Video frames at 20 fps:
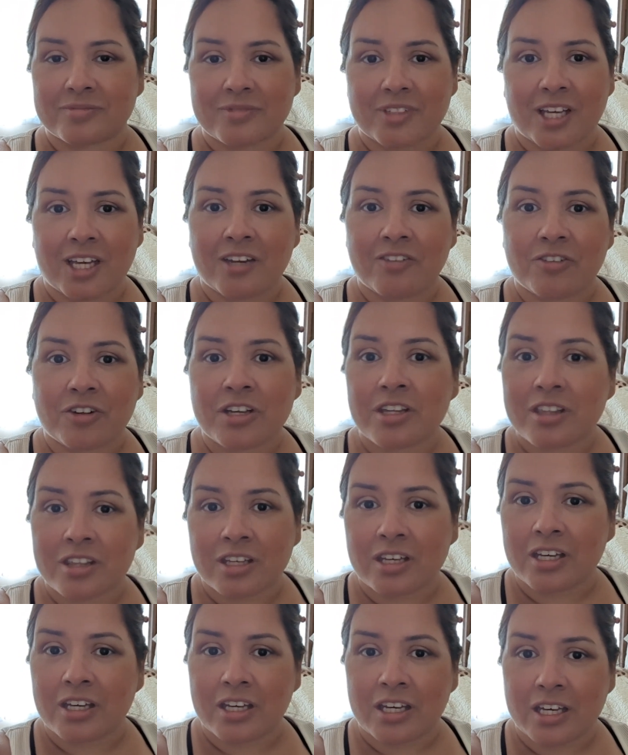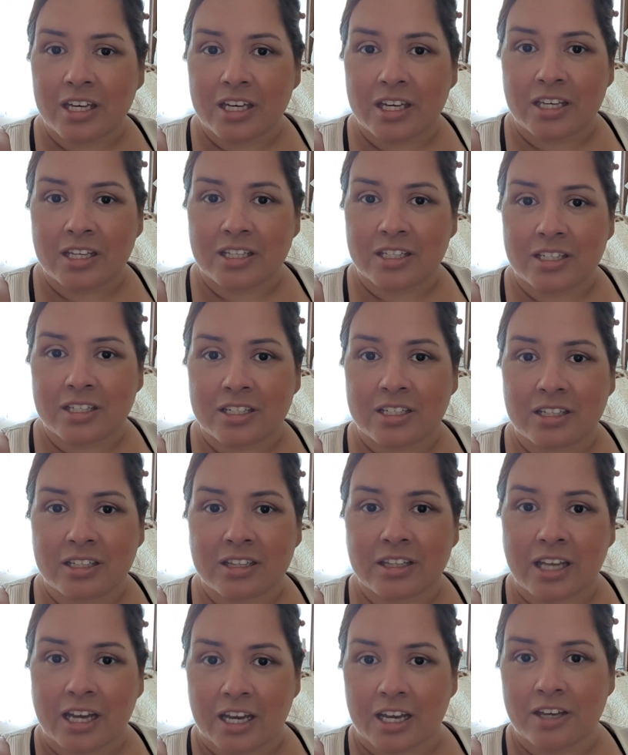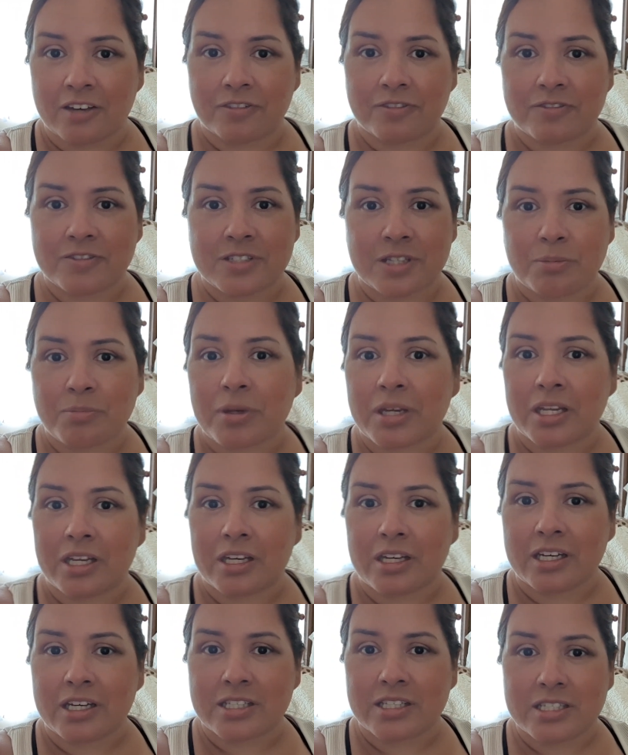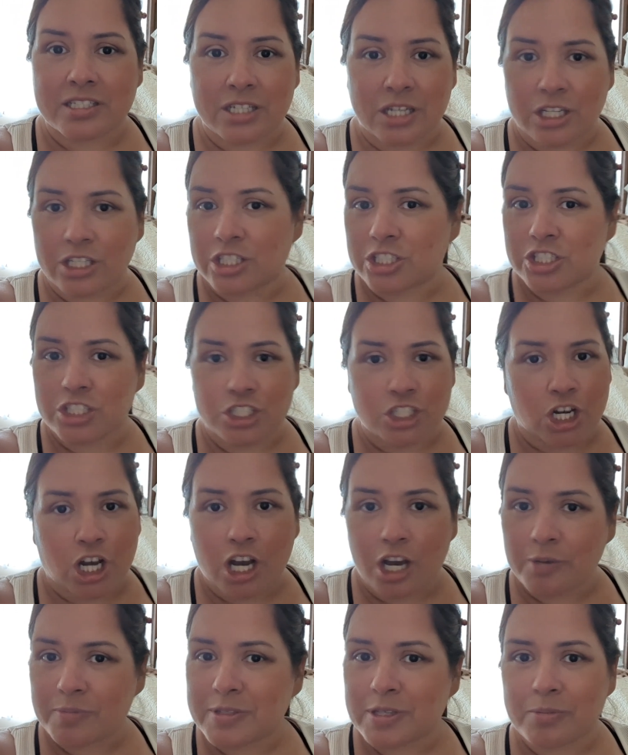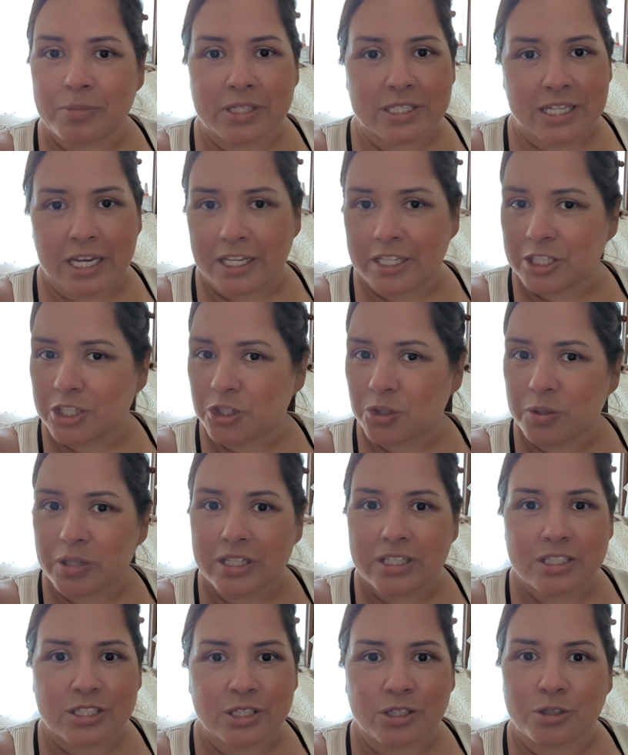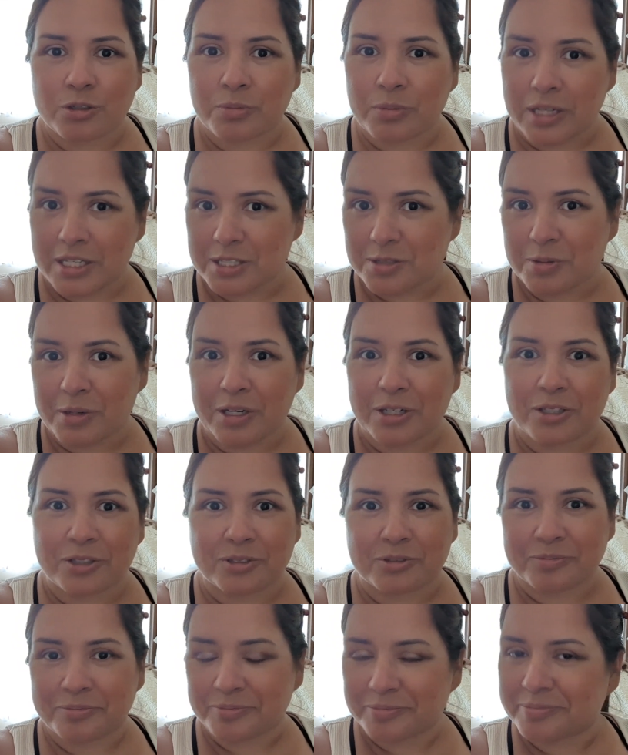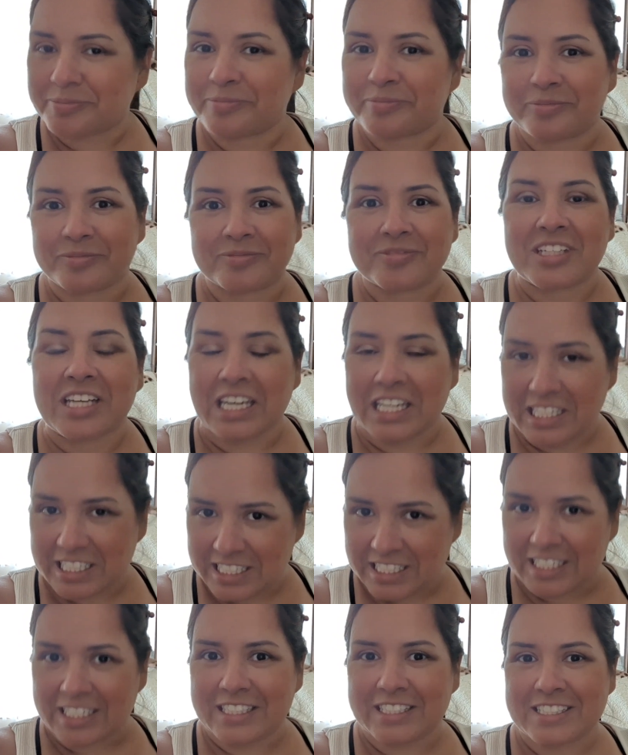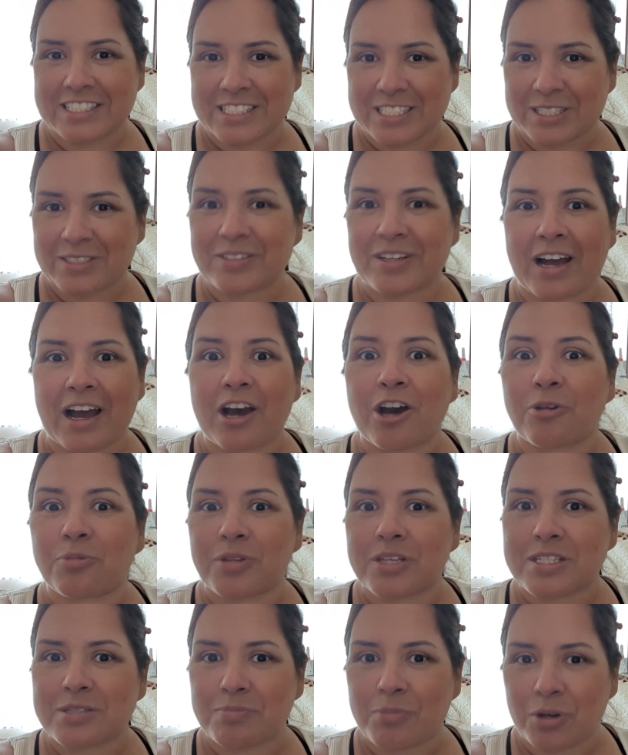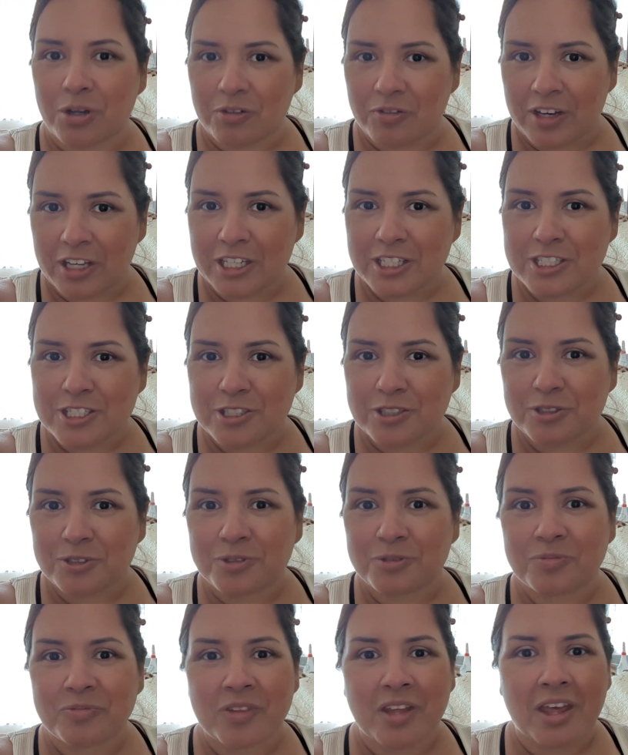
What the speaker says: everything in life, it's a job. Somebody's got to do it, so might as well get it done. So I hope this motivated you.